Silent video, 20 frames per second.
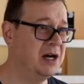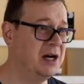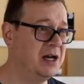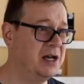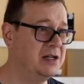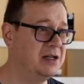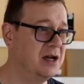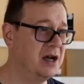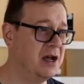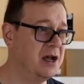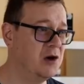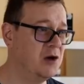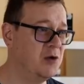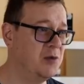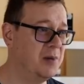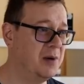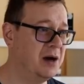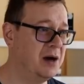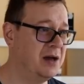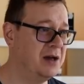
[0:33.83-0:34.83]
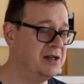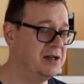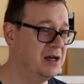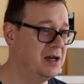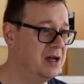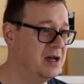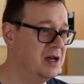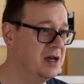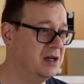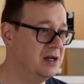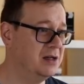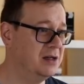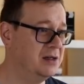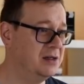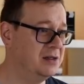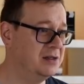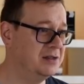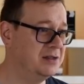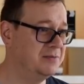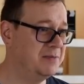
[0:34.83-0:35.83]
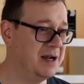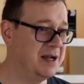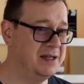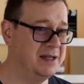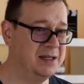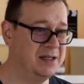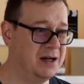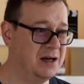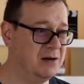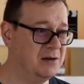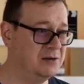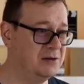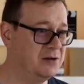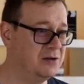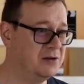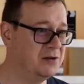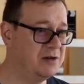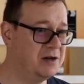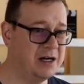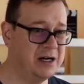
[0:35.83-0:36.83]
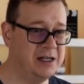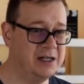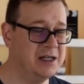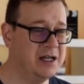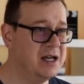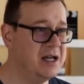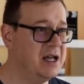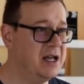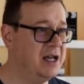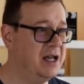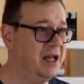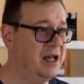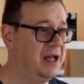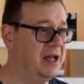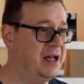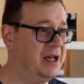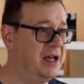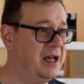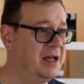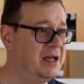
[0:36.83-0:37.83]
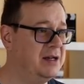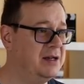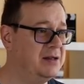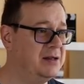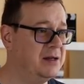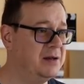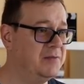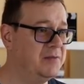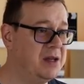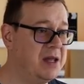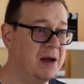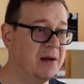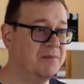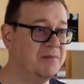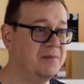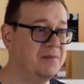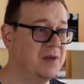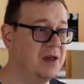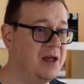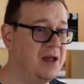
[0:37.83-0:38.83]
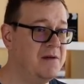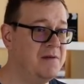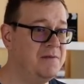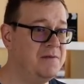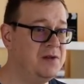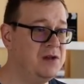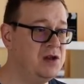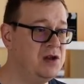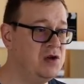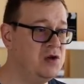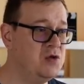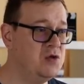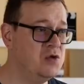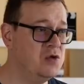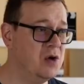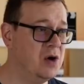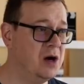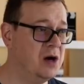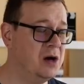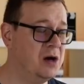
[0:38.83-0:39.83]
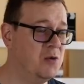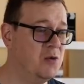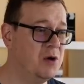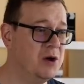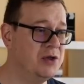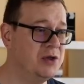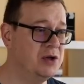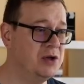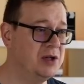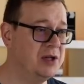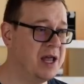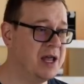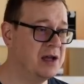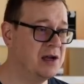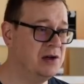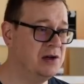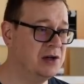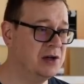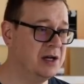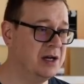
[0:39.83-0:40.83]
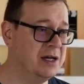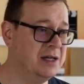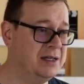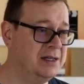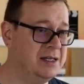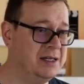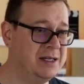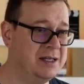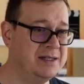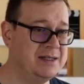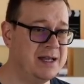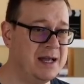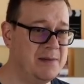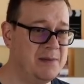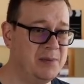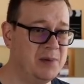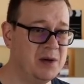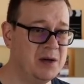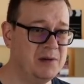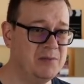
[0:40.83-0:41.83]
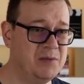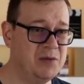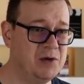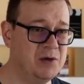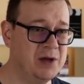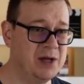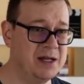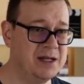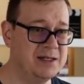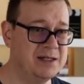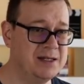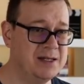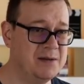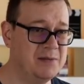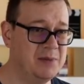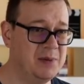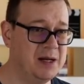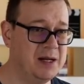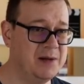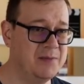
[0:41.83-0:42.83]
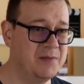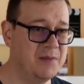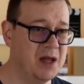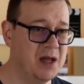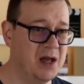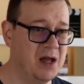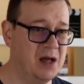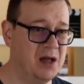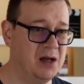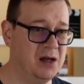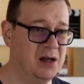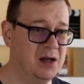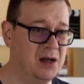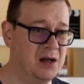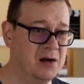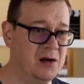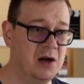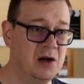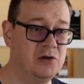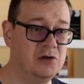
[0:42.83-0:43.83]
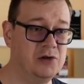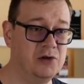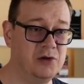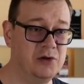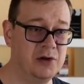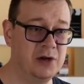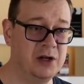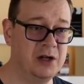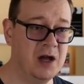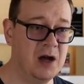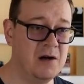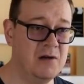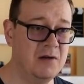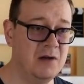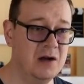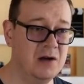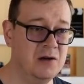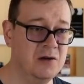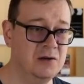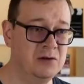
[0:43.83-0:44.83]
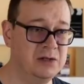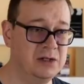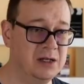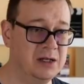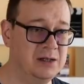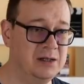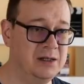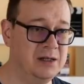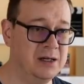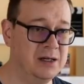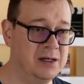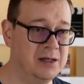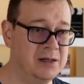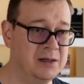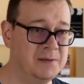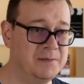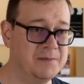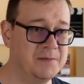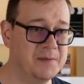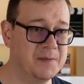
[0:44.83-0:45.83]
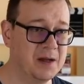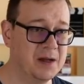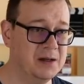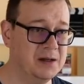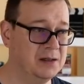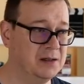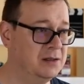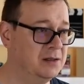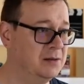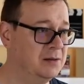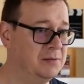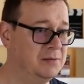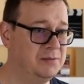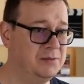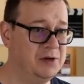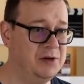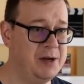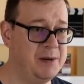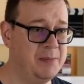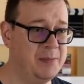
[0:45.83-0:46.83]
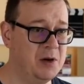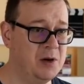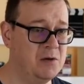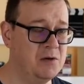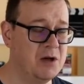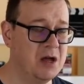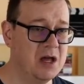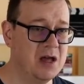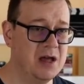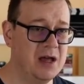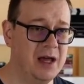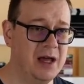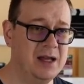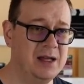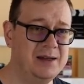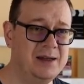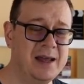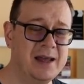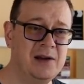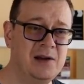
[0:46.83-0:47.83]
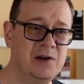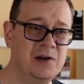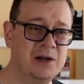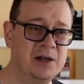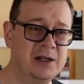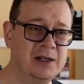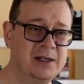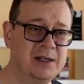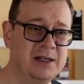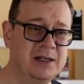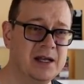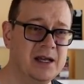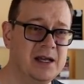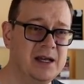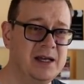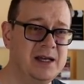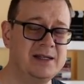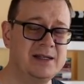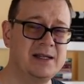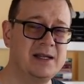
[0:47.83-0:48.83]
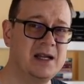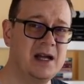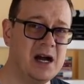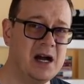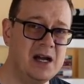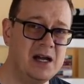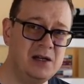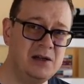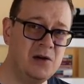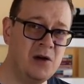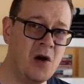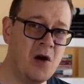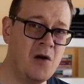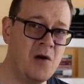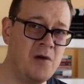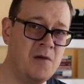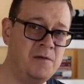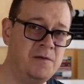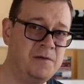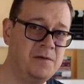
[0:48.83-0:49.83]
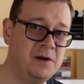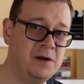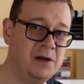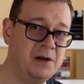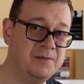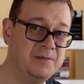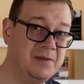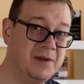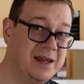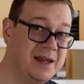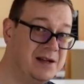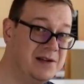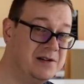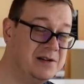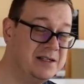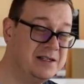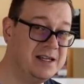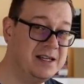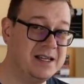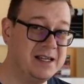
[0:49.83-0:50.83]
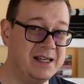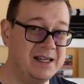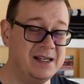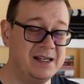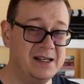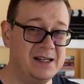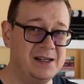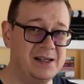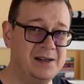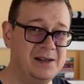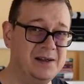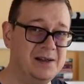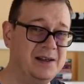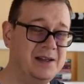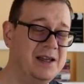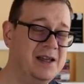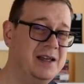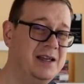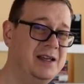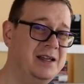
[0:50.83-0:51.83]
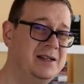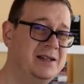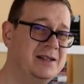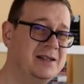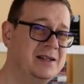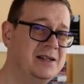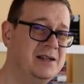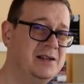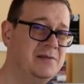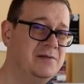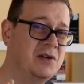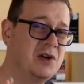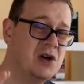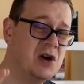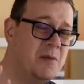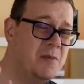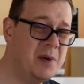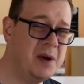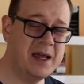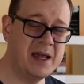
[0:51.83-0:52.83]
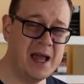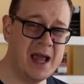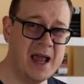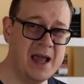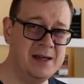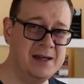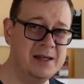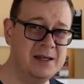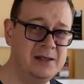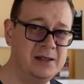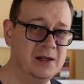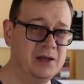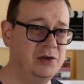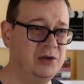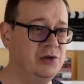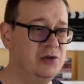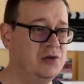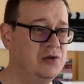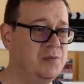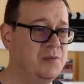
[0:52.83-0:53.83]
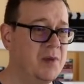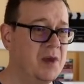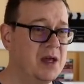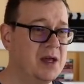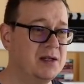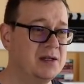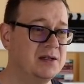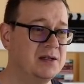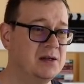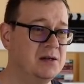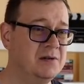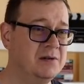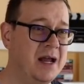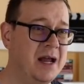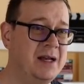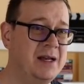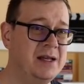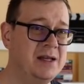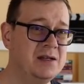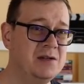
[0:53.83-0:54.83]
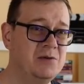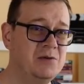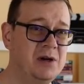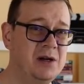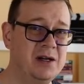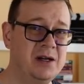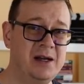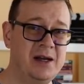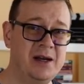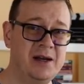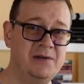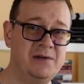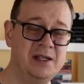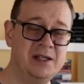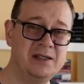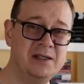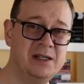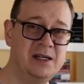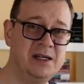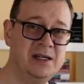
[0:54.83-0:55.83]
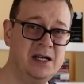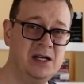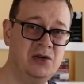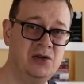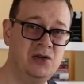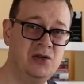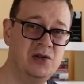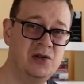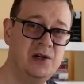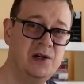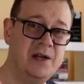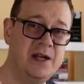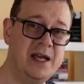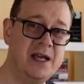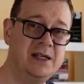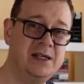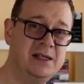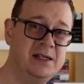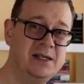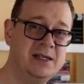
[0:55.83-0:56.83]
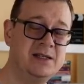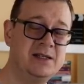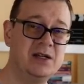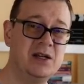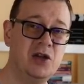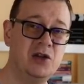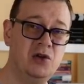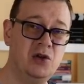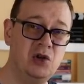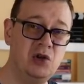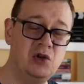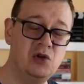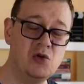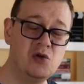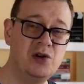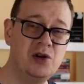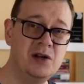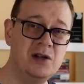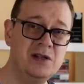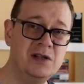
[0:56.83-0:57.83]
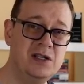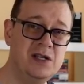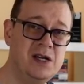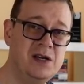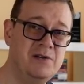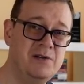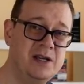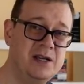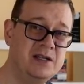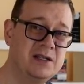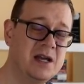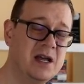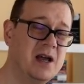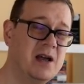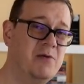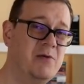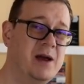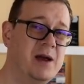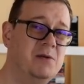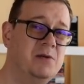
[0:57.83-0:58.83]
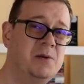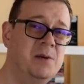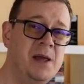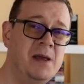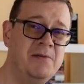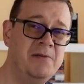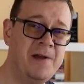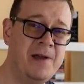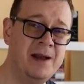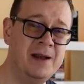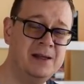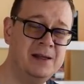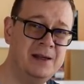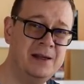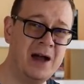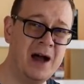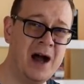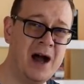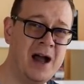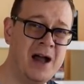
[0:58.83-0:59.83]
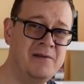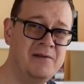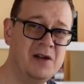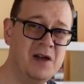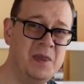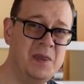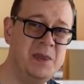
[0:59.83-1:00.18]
Hein. I hope I uh, spelled that out right. And uh, yeah, if you uh, want to take a look at the example, you can simply uh, clone or download the uh, repo and take a look at it. It's kind of uh, interesting. It uh, it is kind of complicated too, so that is why I have decided to create this tutorial series where we will dive